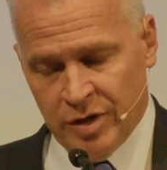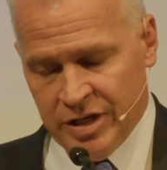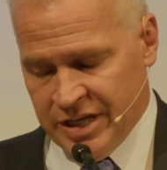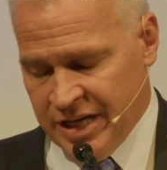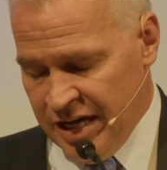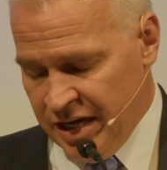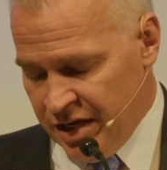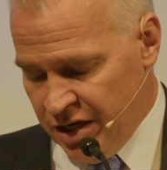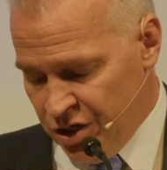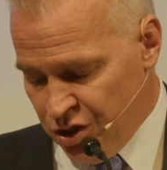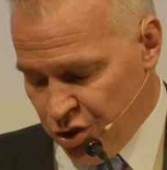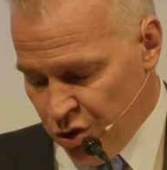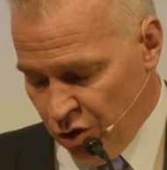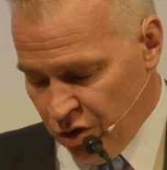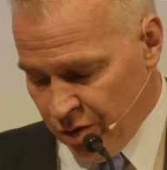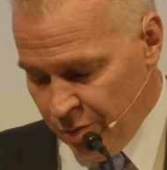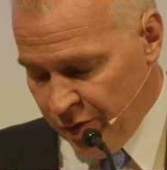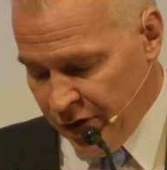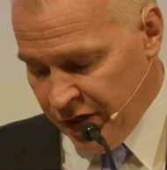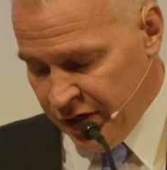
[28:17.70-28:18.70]
take his
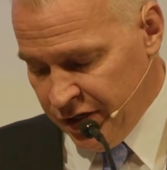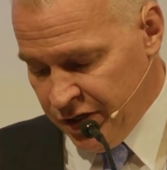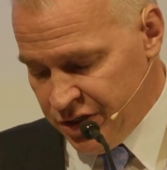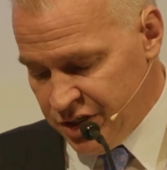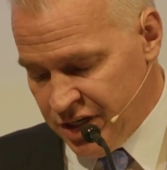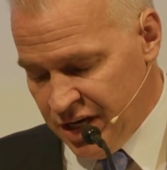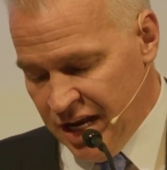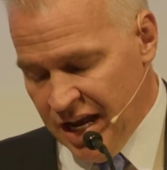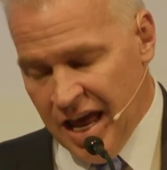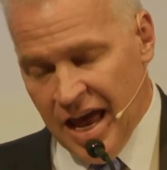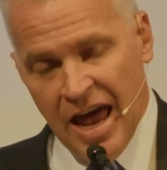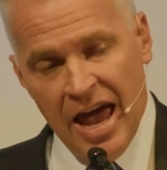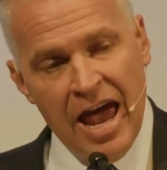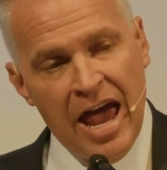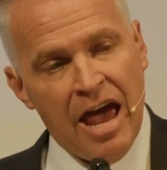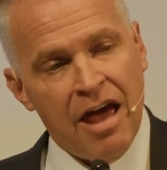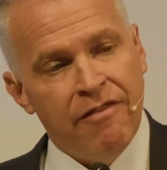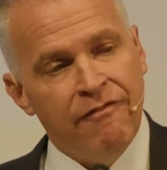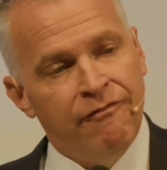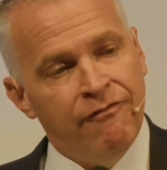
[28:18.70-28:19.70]
yoke upon us.
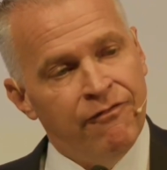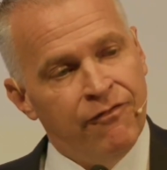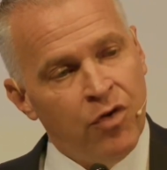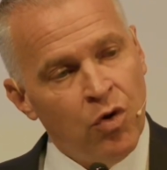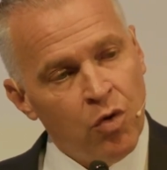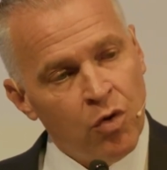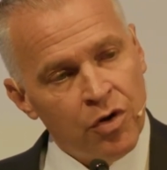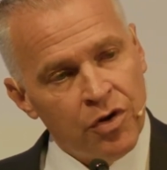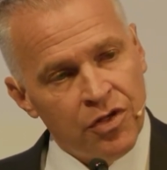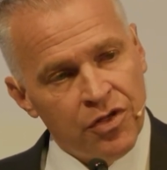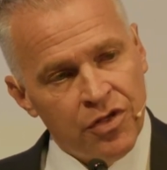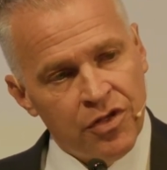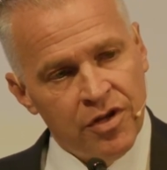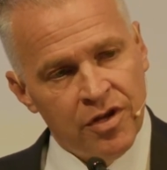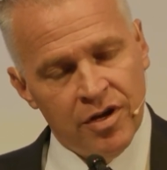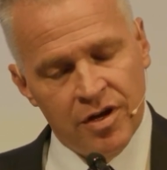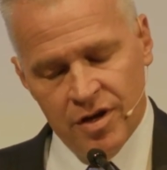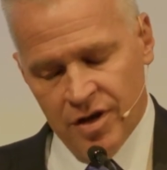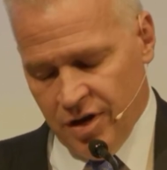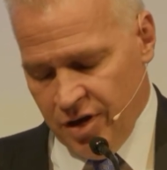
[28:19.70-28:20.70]
And 4th,
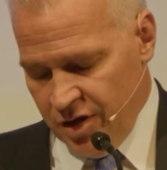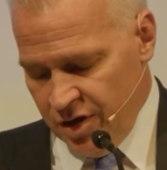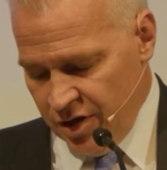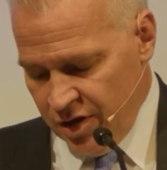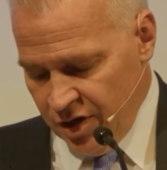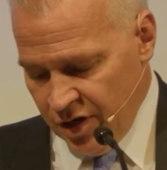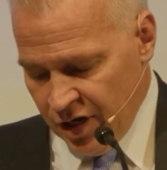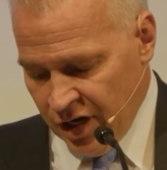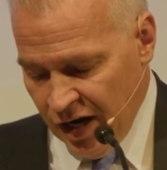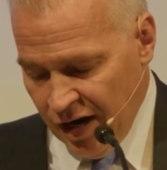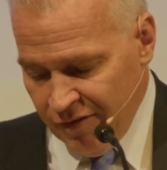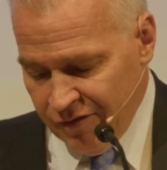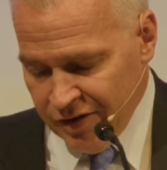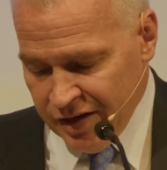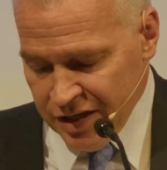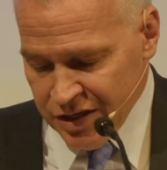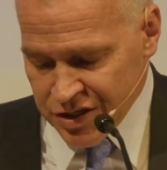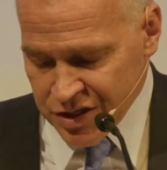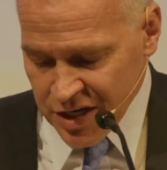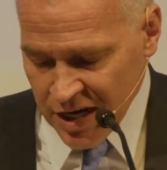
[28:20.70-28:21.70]

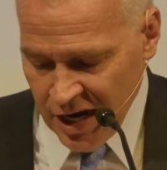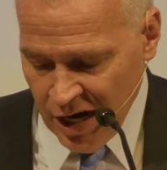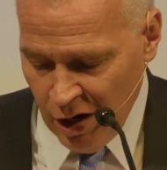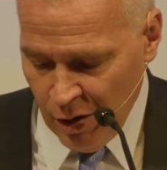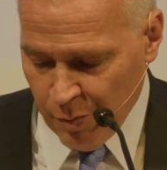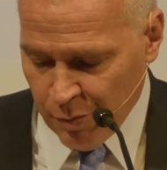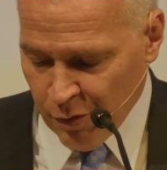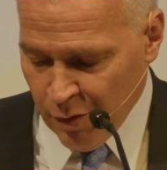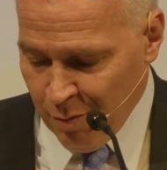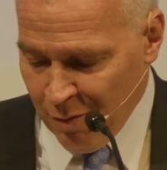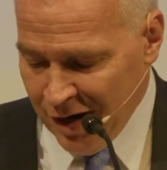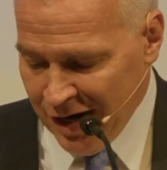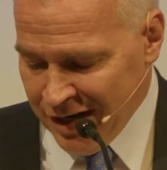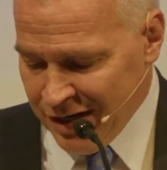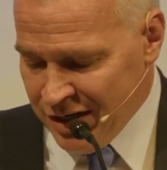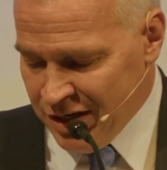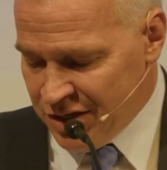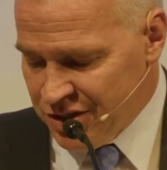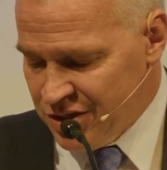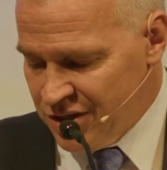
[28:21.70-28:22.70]
covenants help
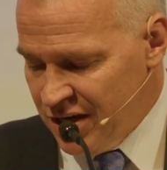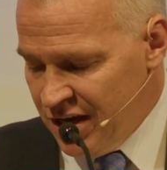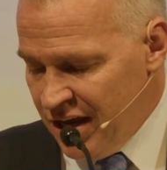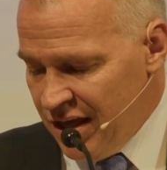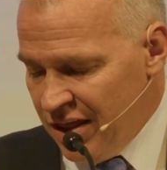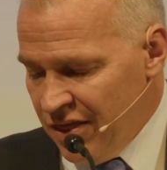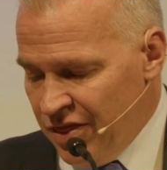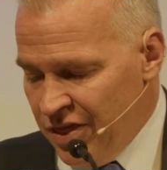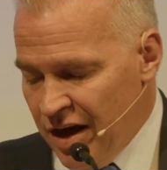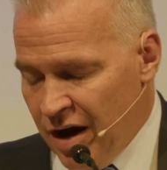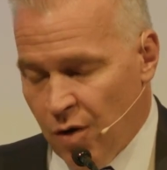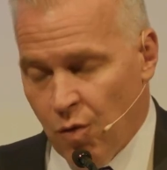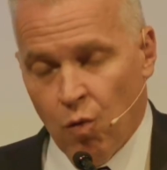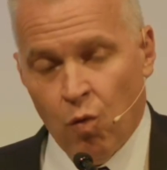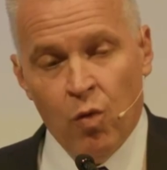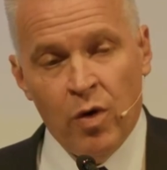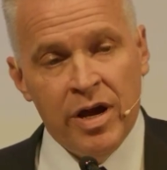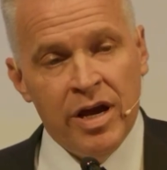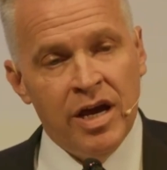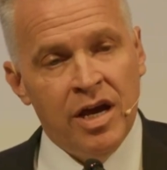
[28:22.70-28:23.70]
remind us that
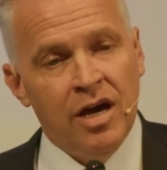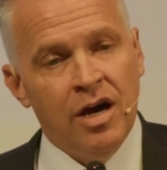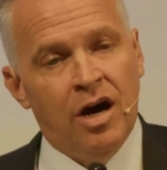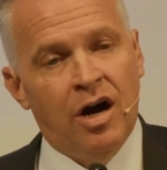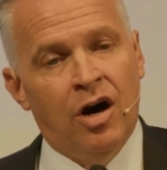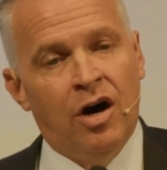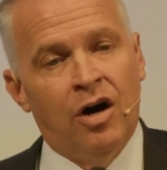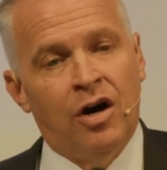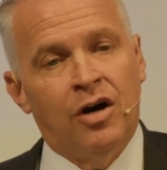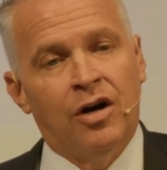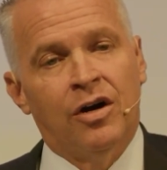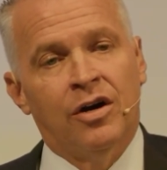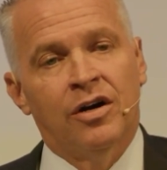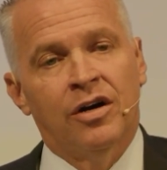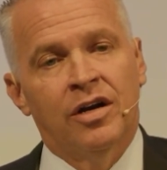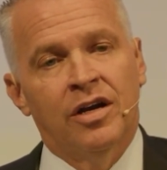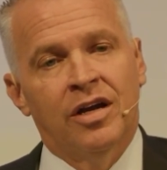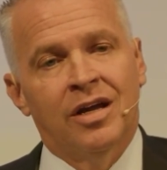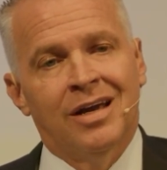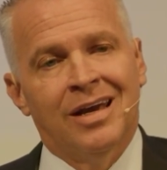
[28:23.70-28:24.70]
we are
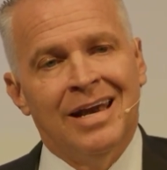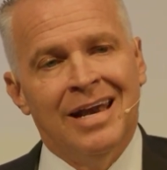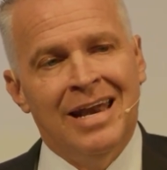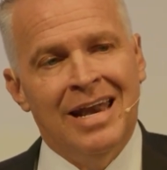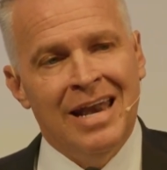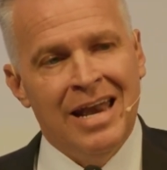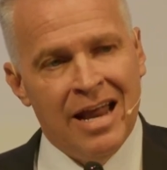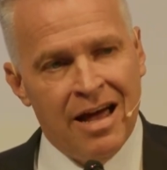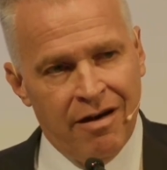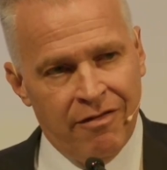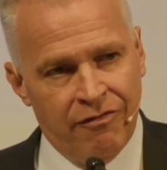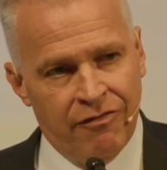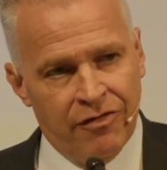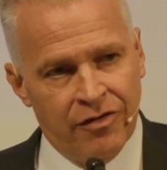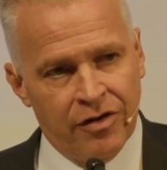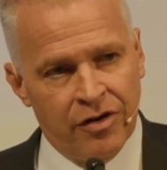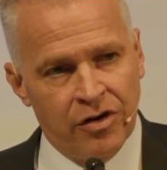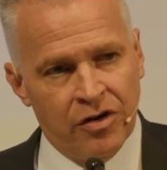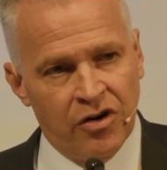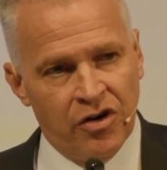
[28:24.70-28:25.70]

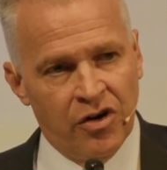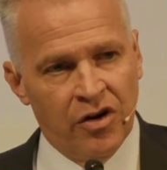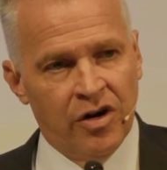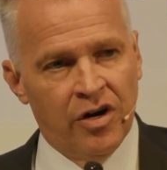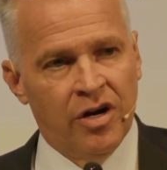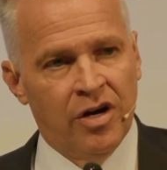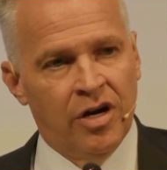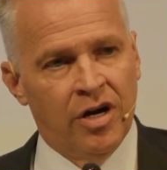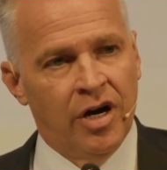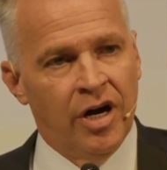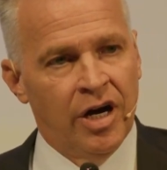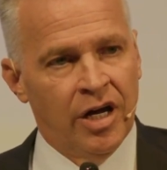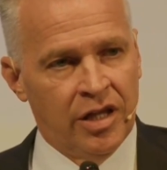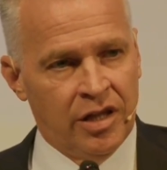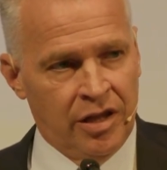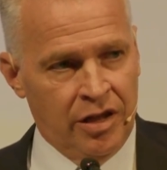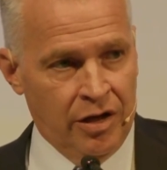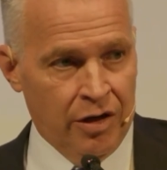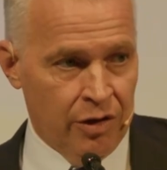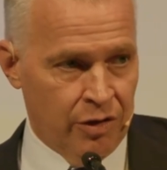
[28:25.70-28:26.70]
never
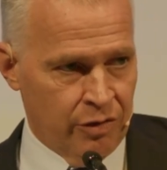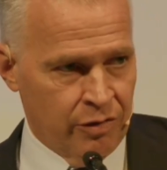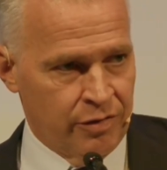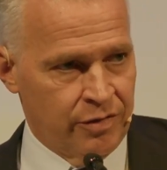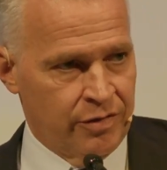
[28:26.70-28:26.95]
alone.